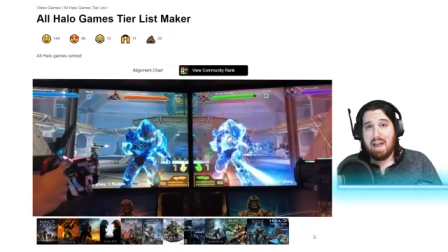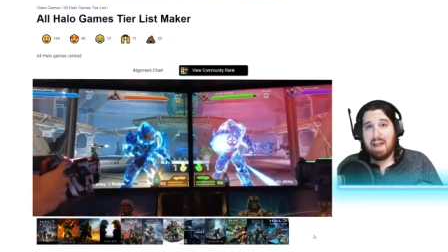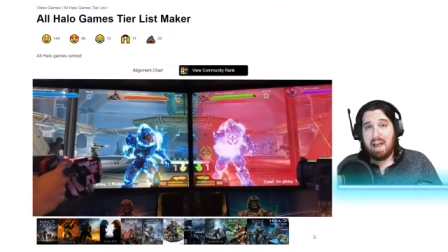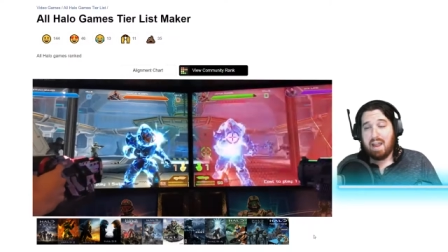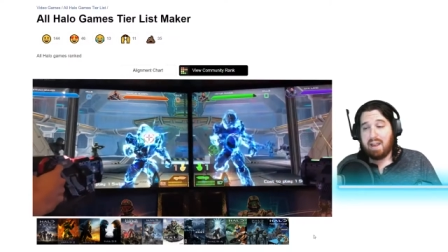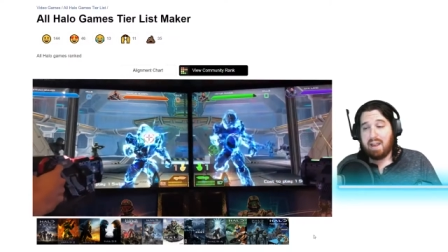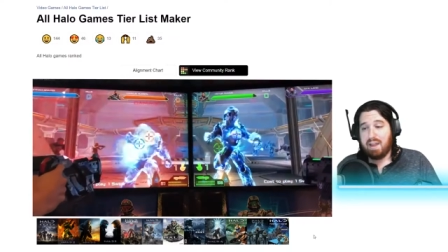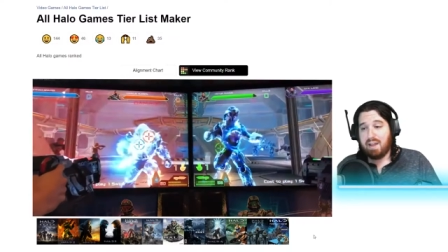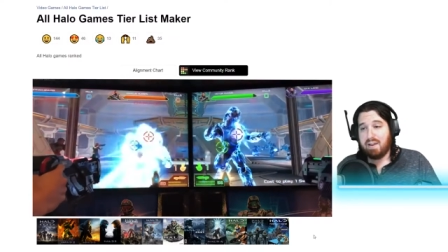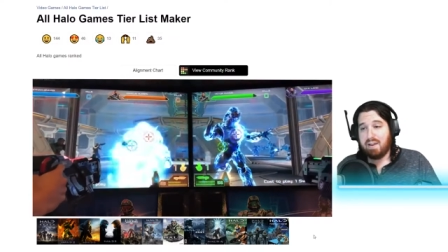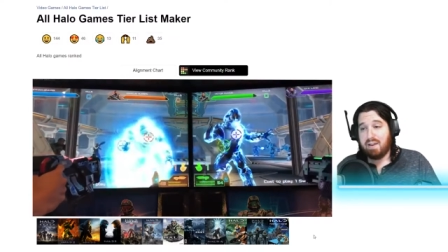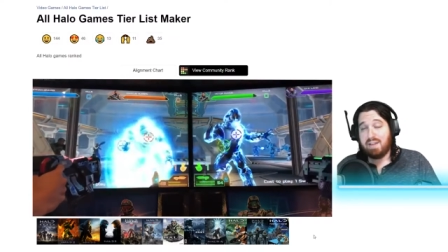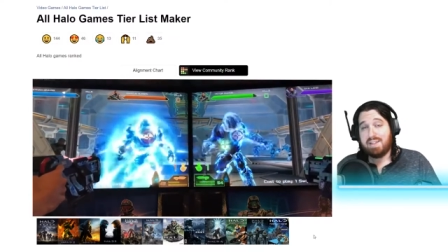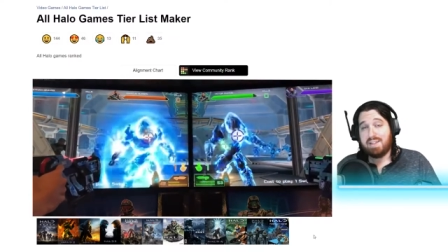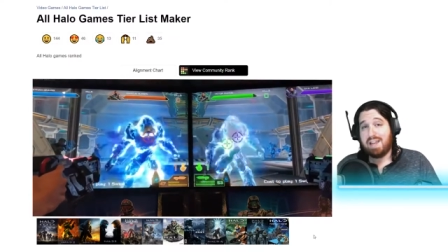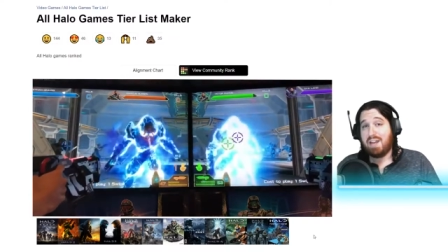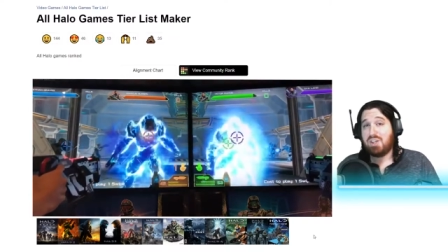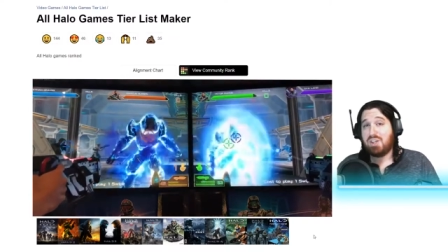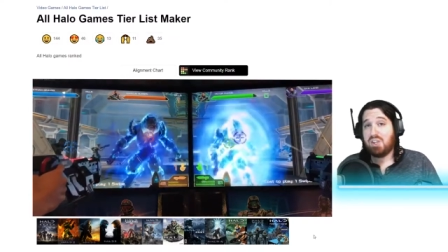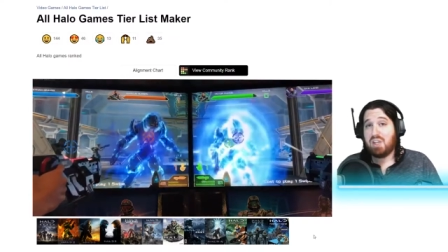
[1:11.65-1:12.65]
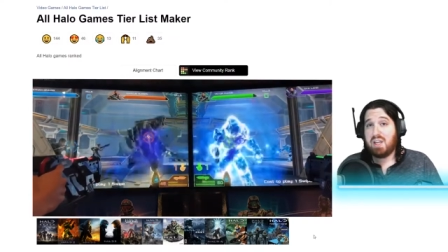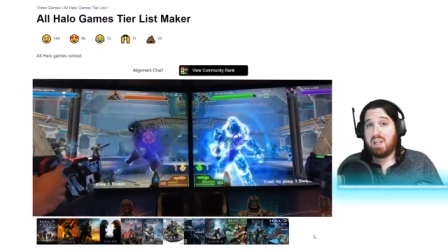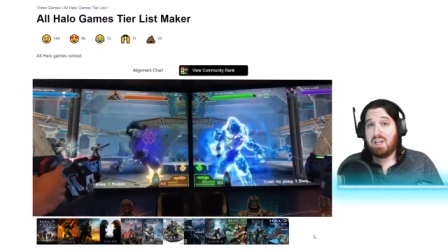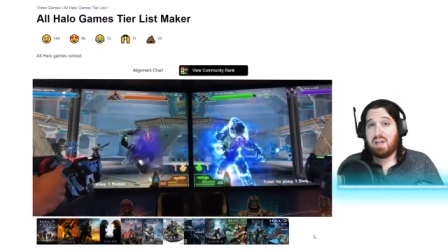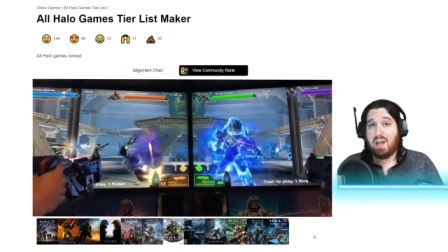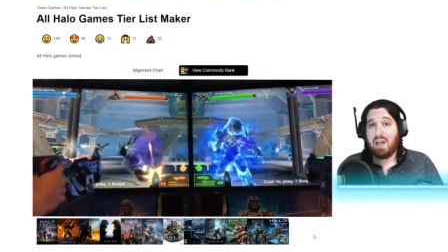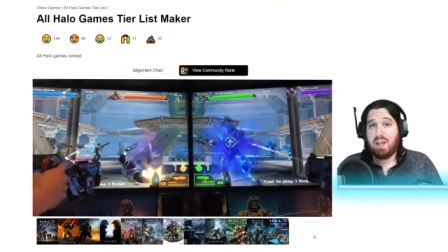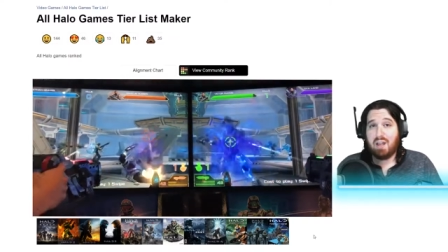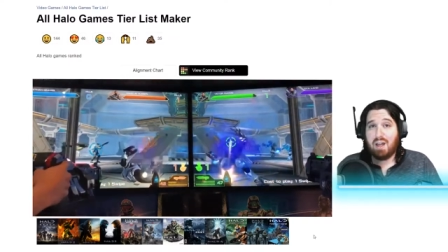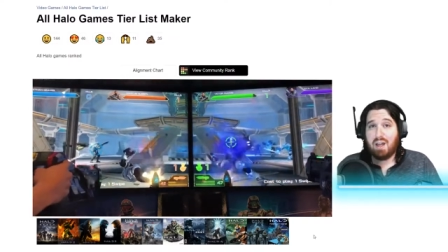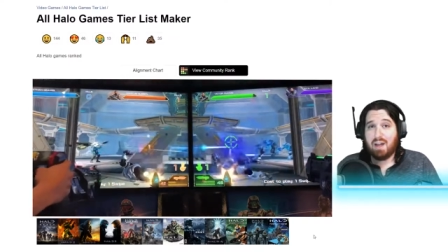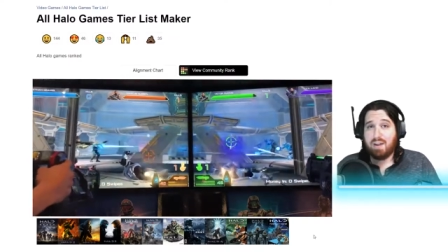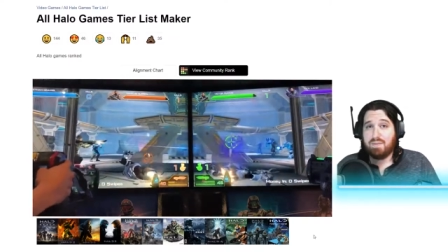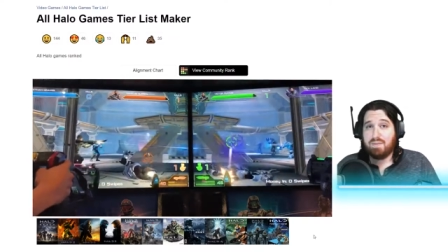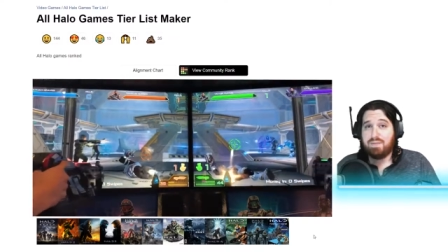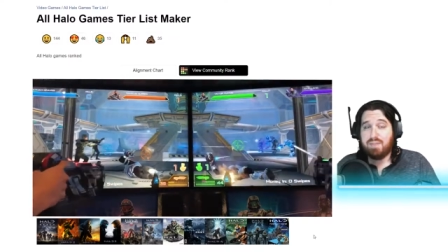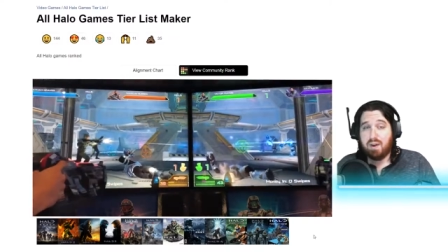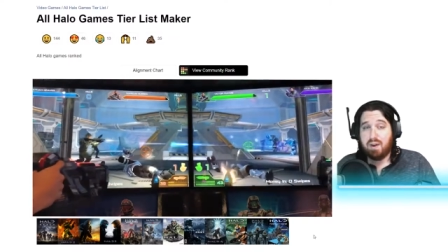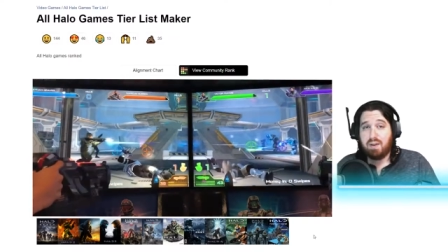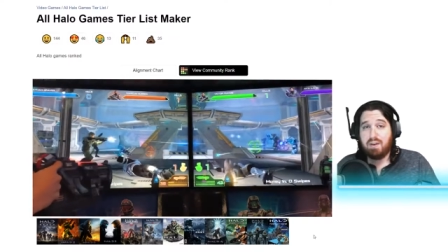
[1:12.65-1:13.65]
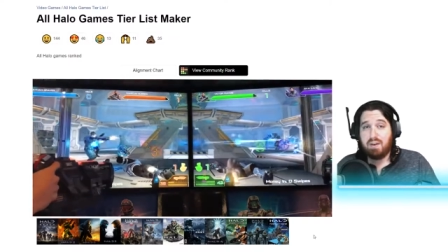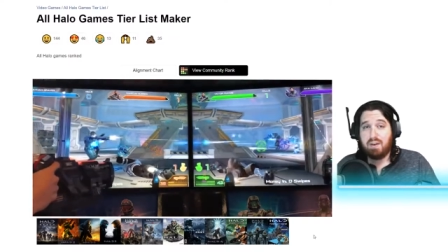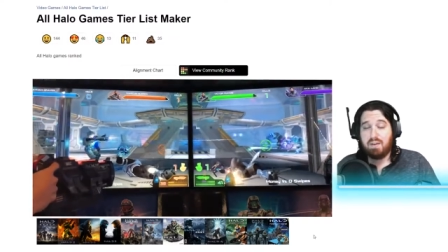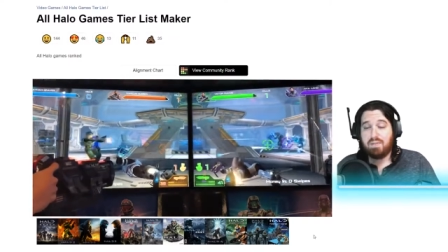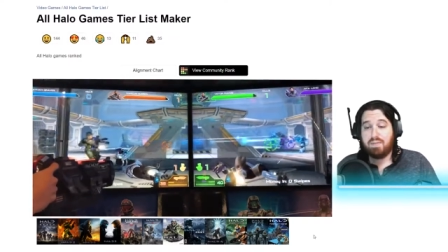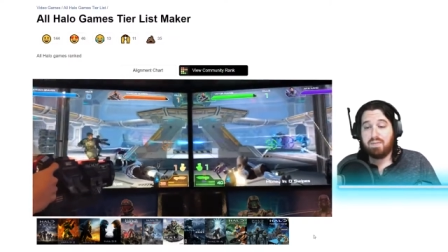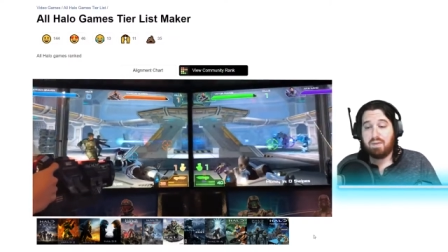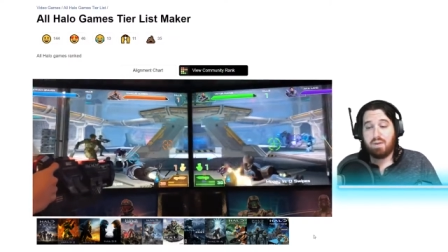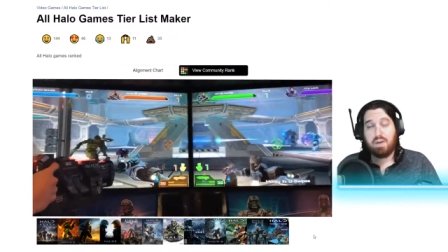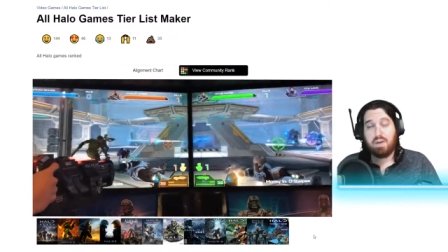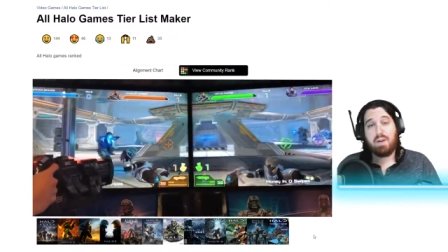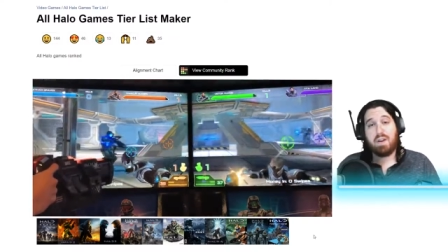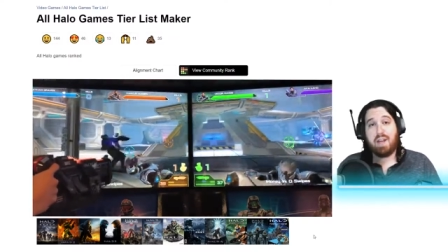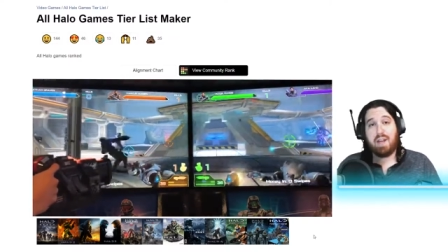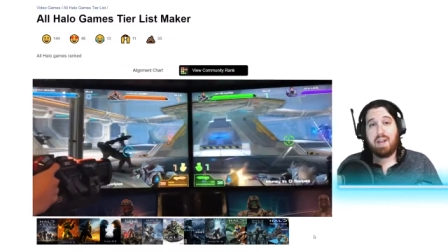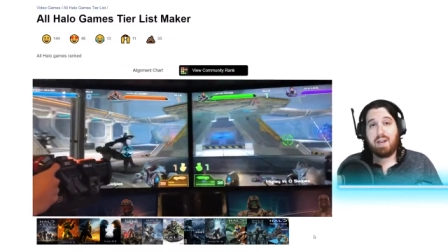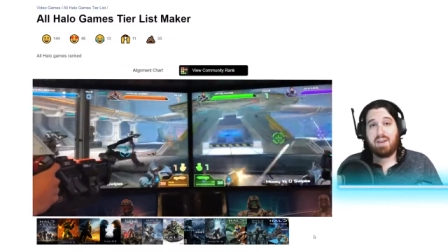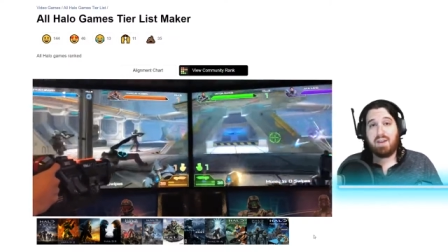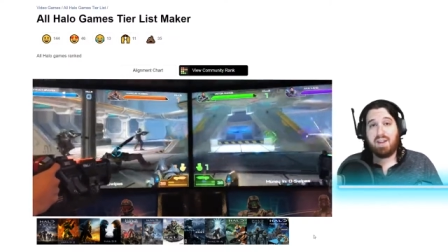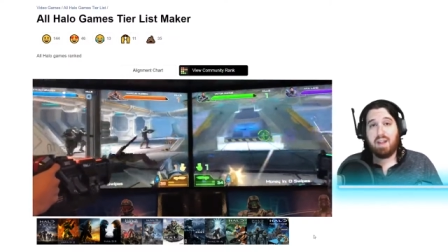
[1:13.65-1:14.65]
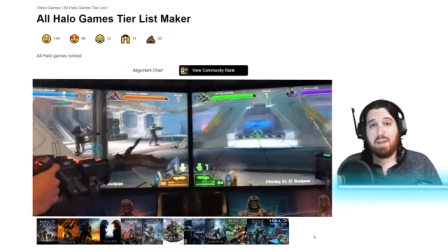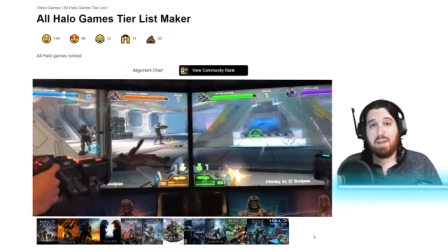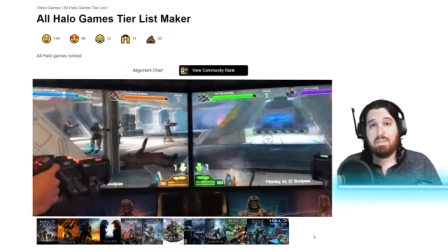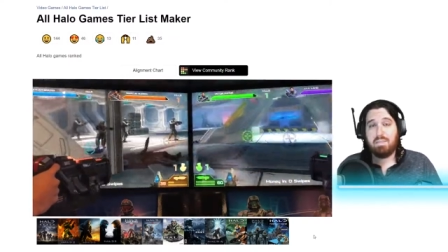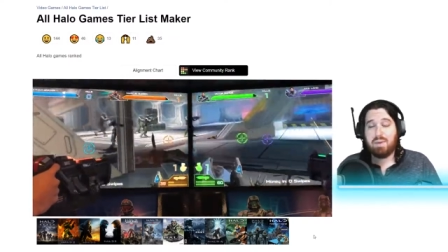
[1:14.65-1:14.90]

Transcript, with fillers: and it's actually a lot of fun for an arcade game.